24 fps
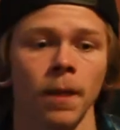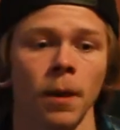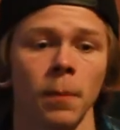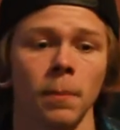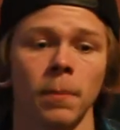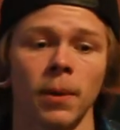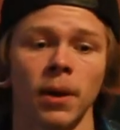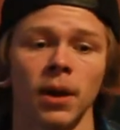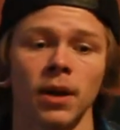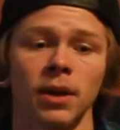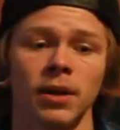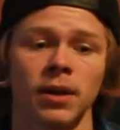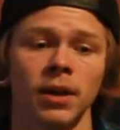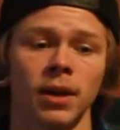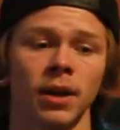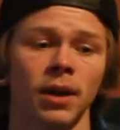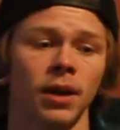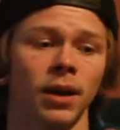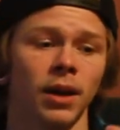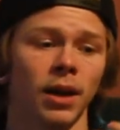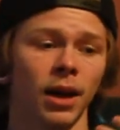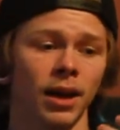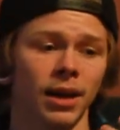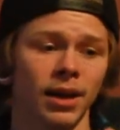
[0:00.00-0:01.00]
But
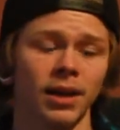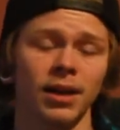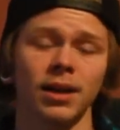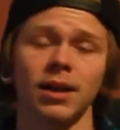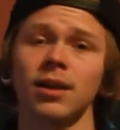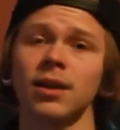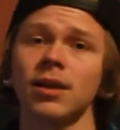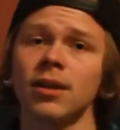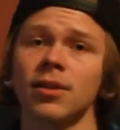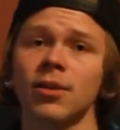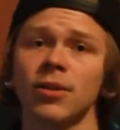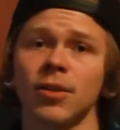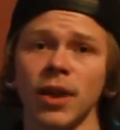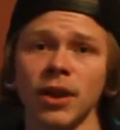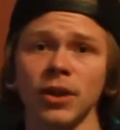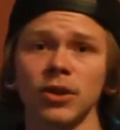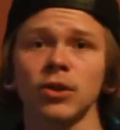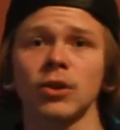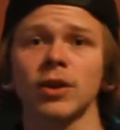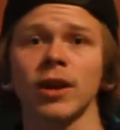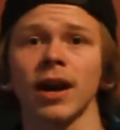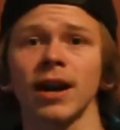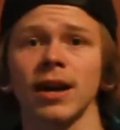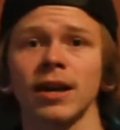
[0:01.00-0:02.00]
again, thank you
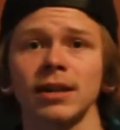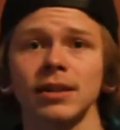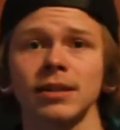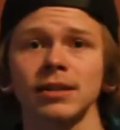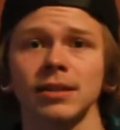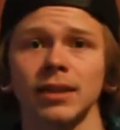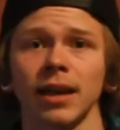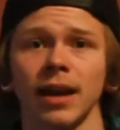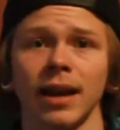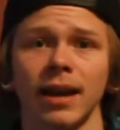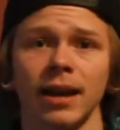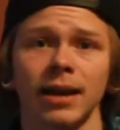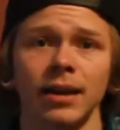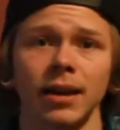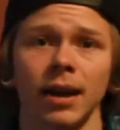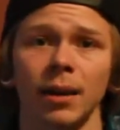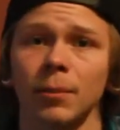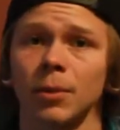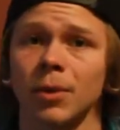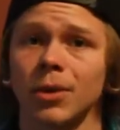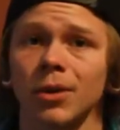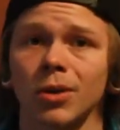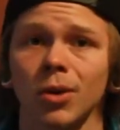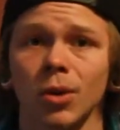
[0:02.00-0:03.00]
guys, and I'm
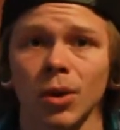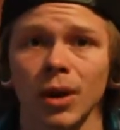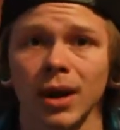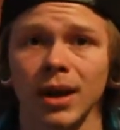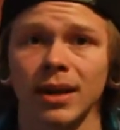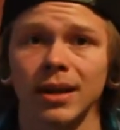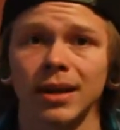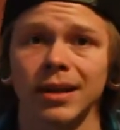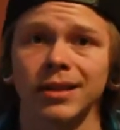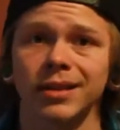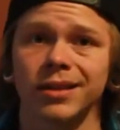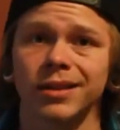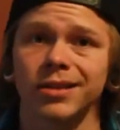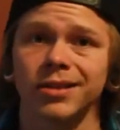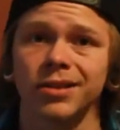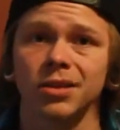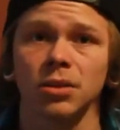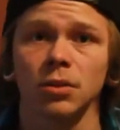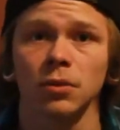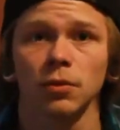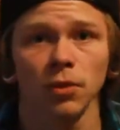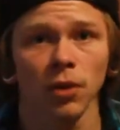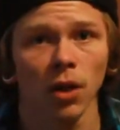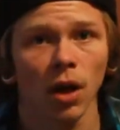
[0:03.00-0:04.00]
going to go ahead and end this
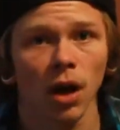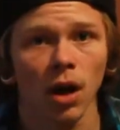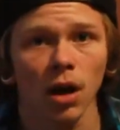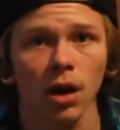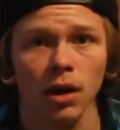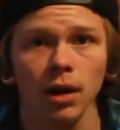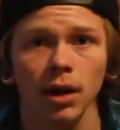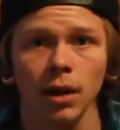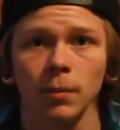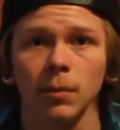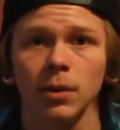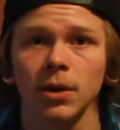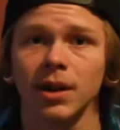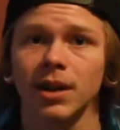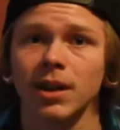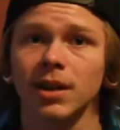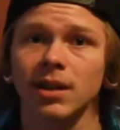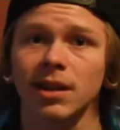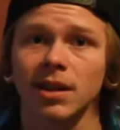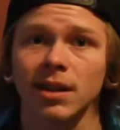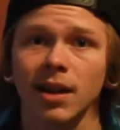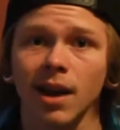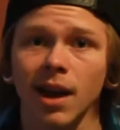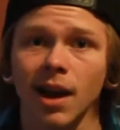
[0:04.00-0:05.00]
little vlog. I'm going to end
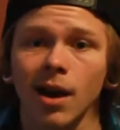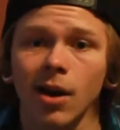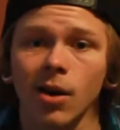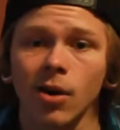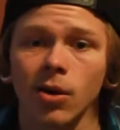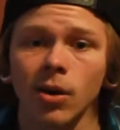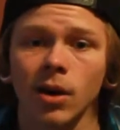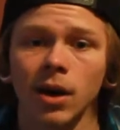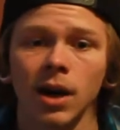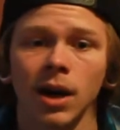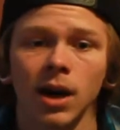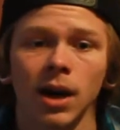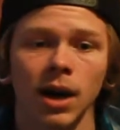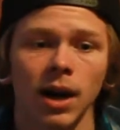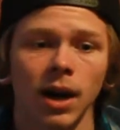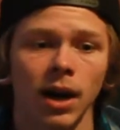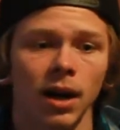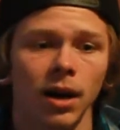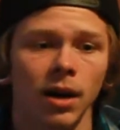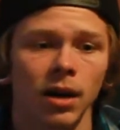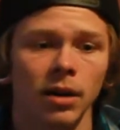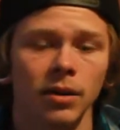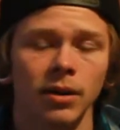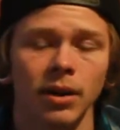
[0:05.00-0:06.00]
it now.
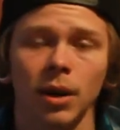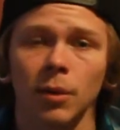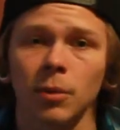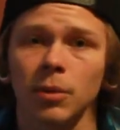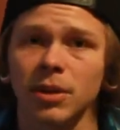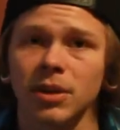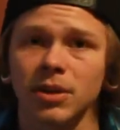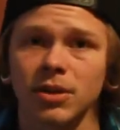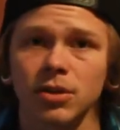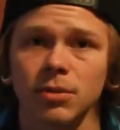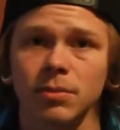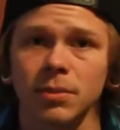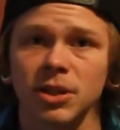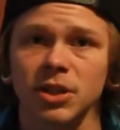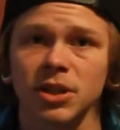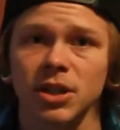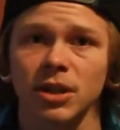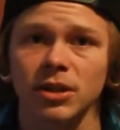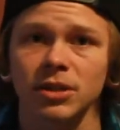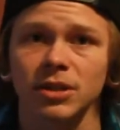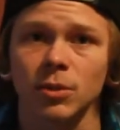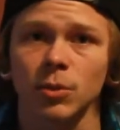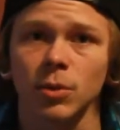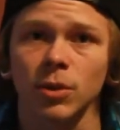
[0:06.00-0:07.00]
Not really too much
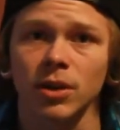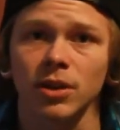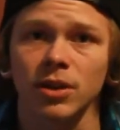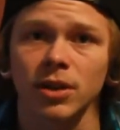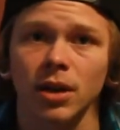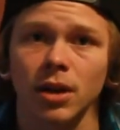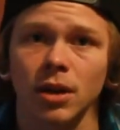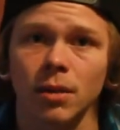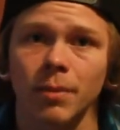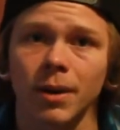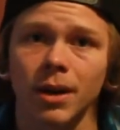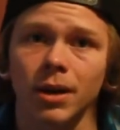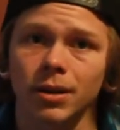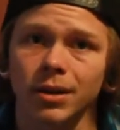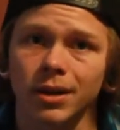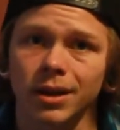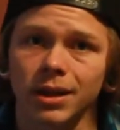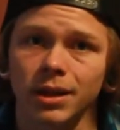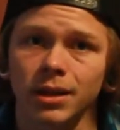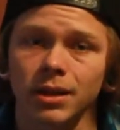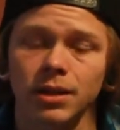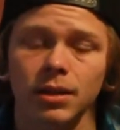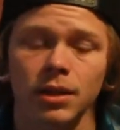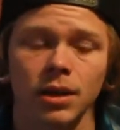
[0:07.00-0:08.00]
else I want to talk about
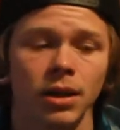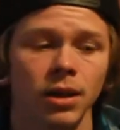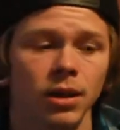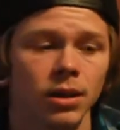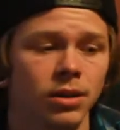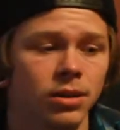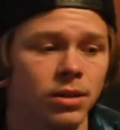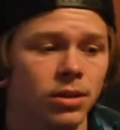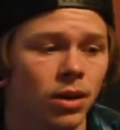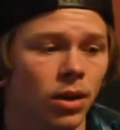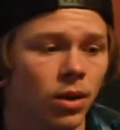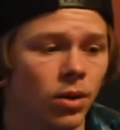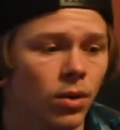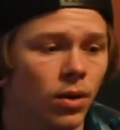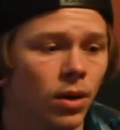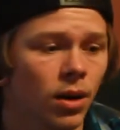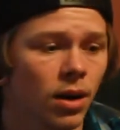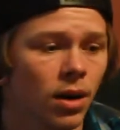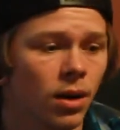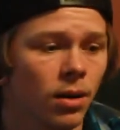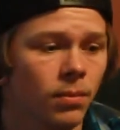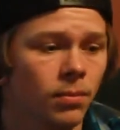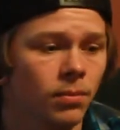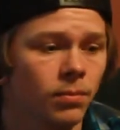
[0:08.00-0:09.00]
yet.
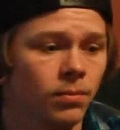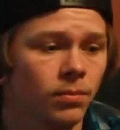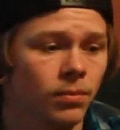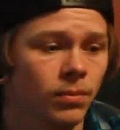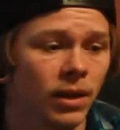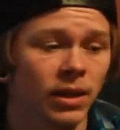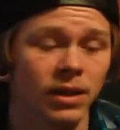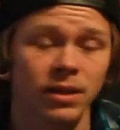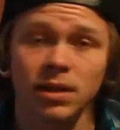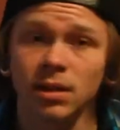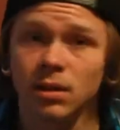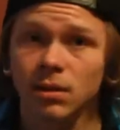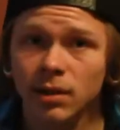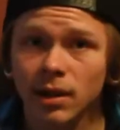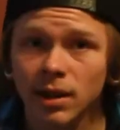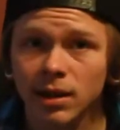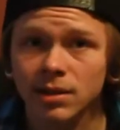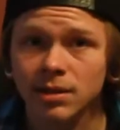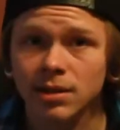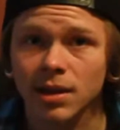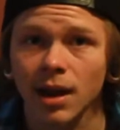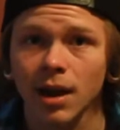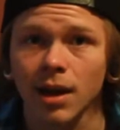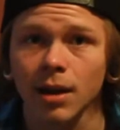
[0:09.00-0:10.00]
So until next
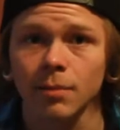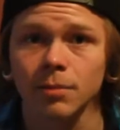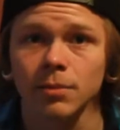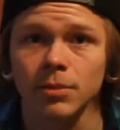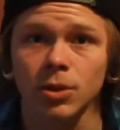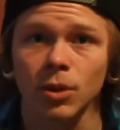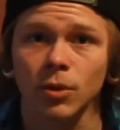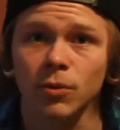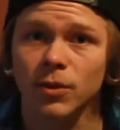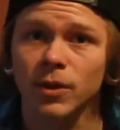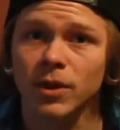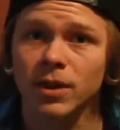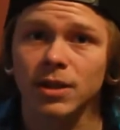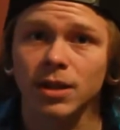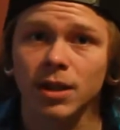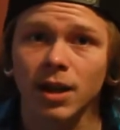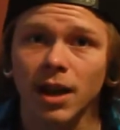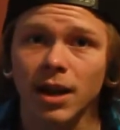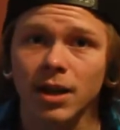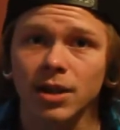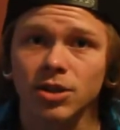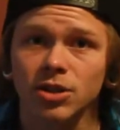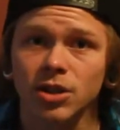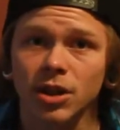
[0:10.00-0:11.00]
time, don't forget to
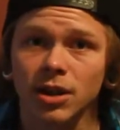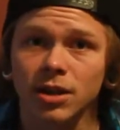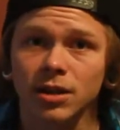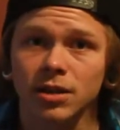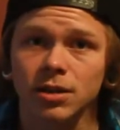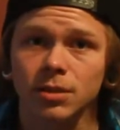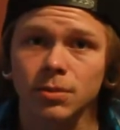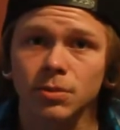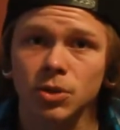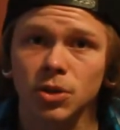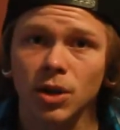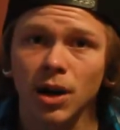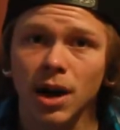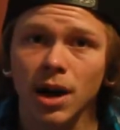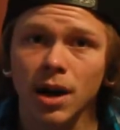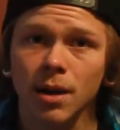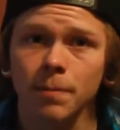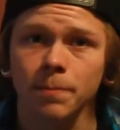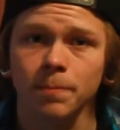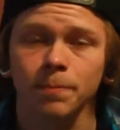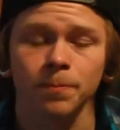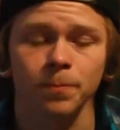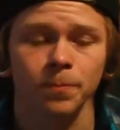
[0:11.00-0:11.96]
like, share, and subscribe,